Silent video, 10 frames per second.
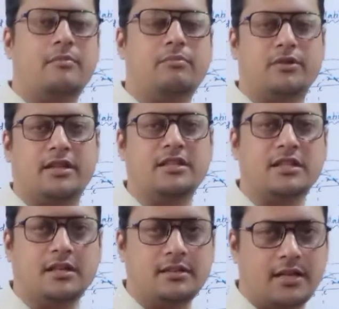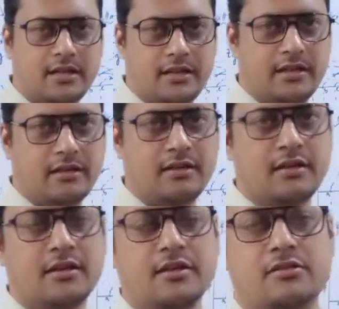potentials are there.
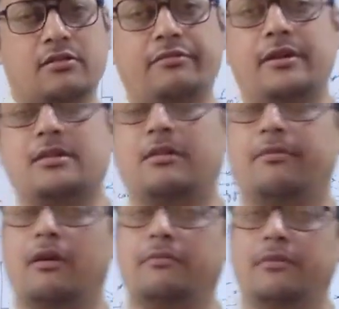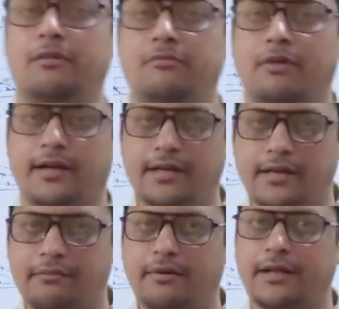So first of all, we have to
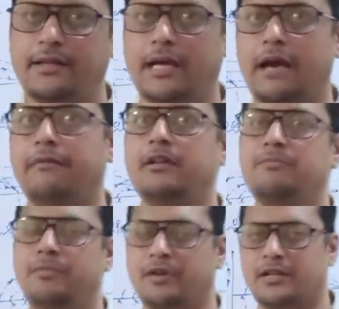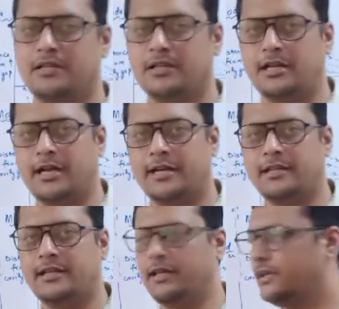identify the average potential at
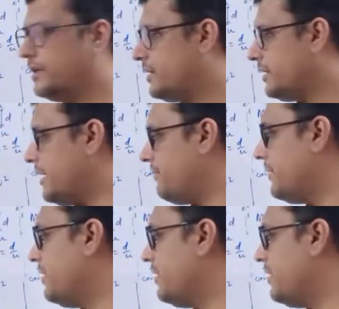the gap.